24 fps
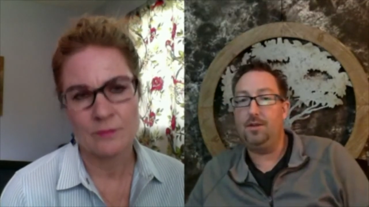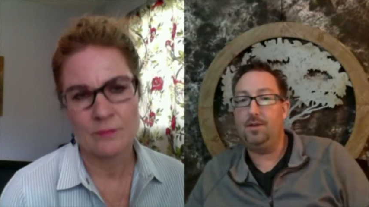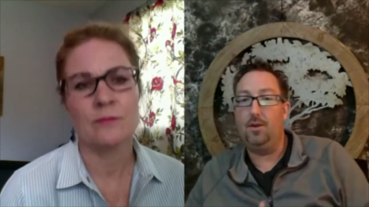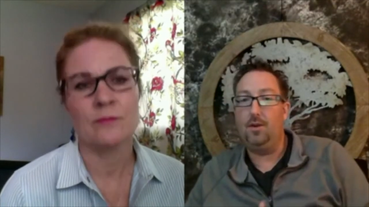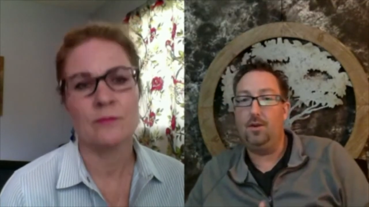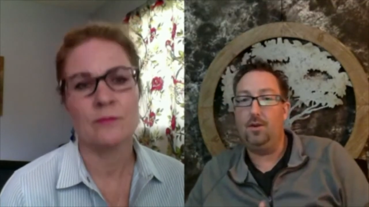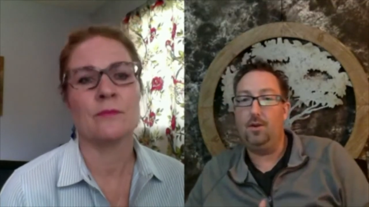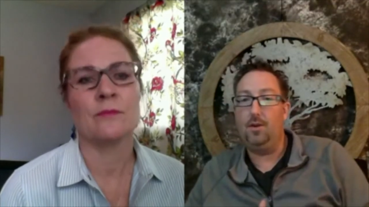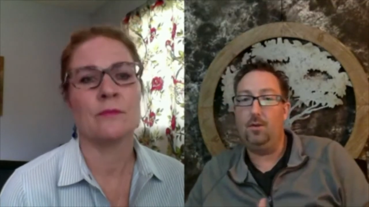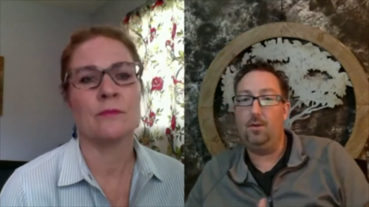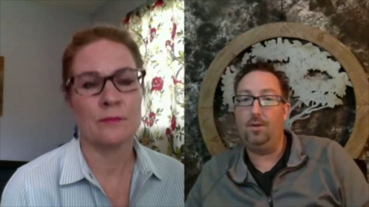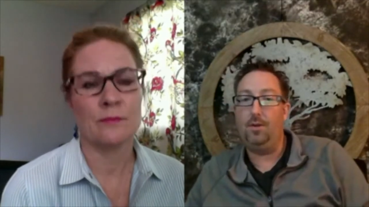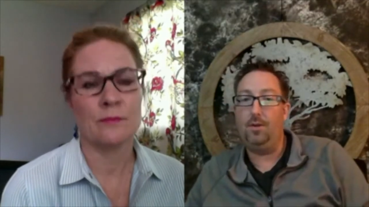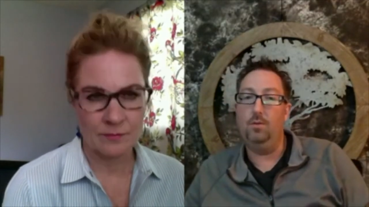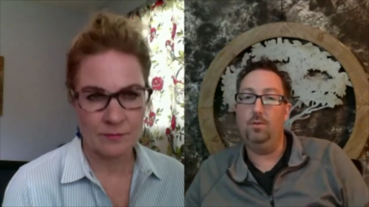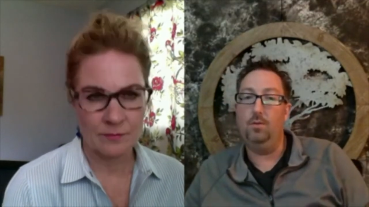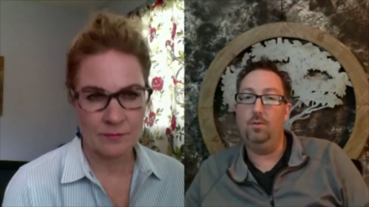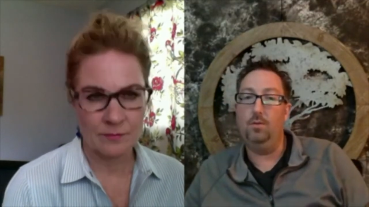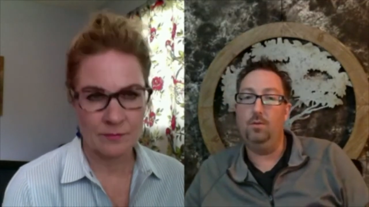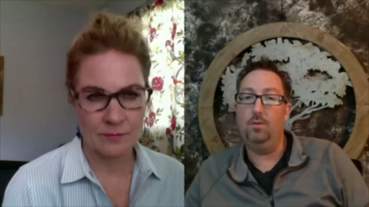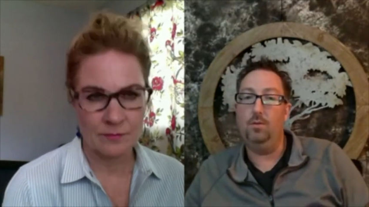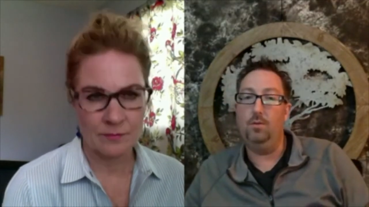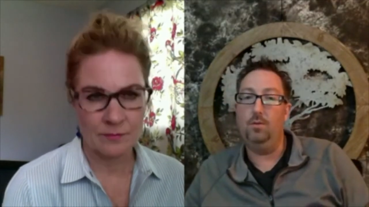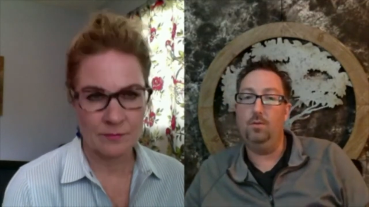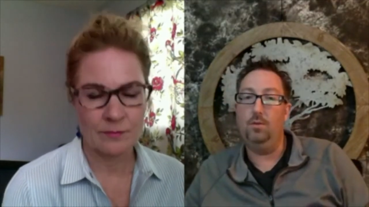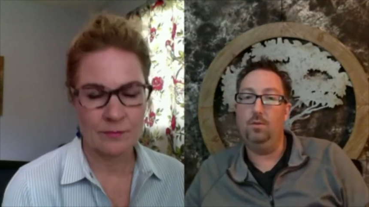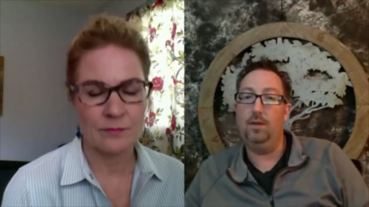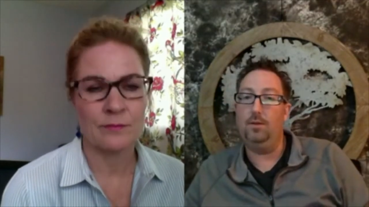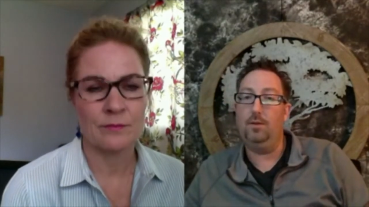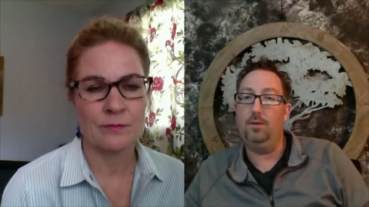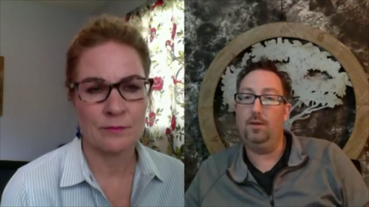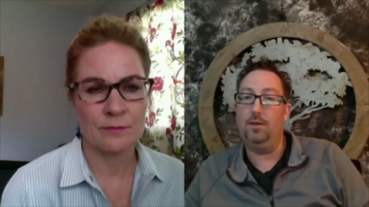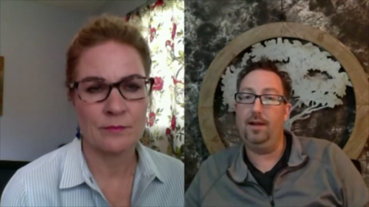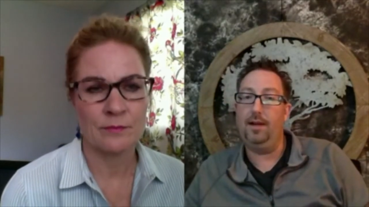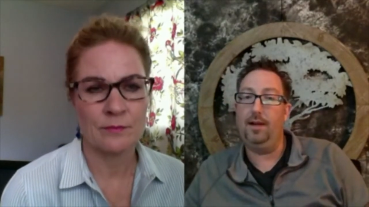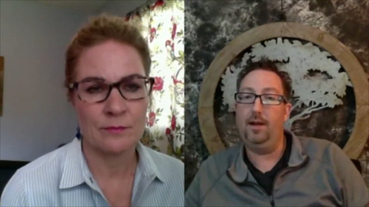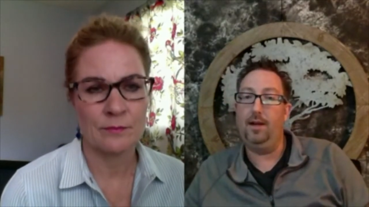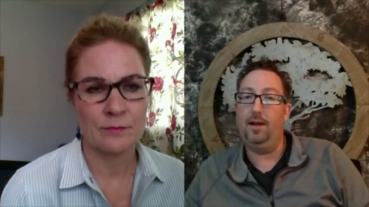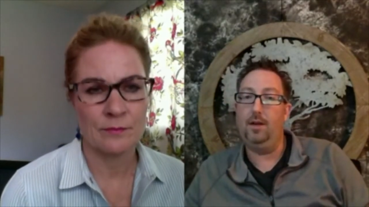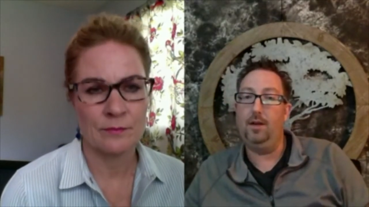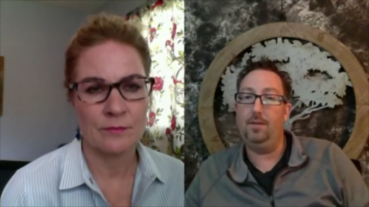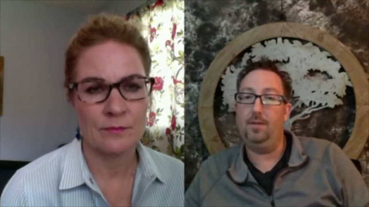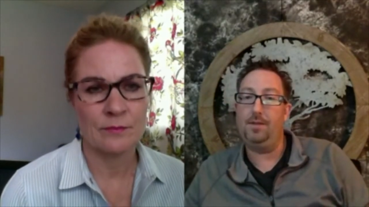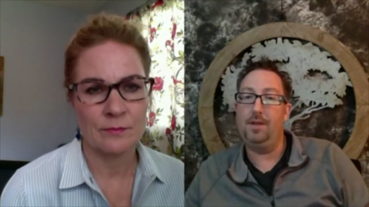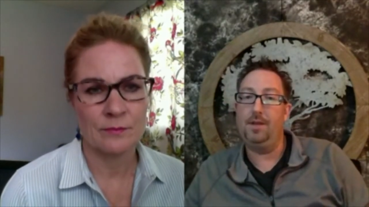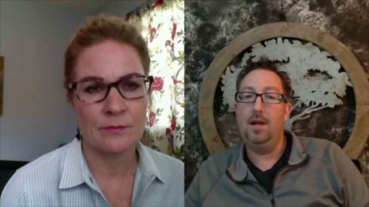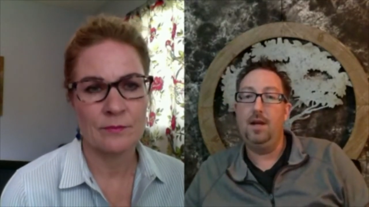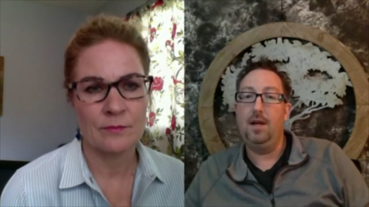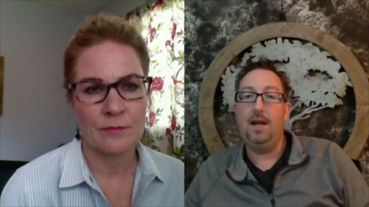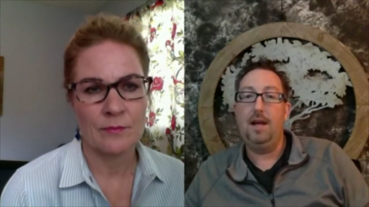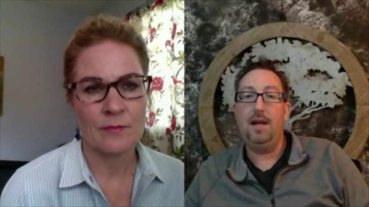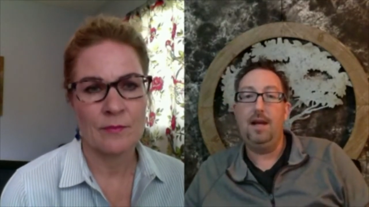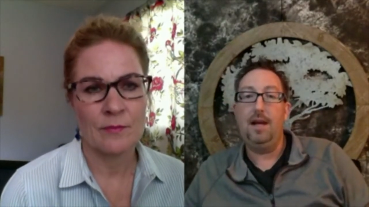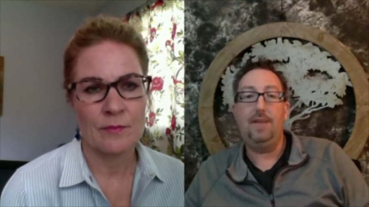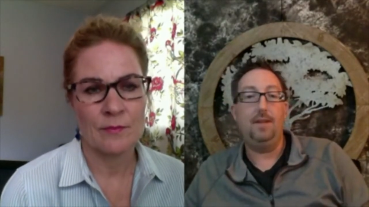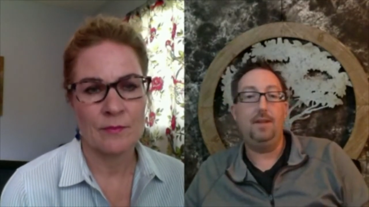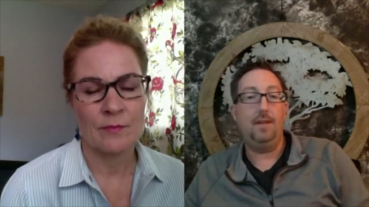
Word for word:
Speaker 1: us and knowing what they want really really helps.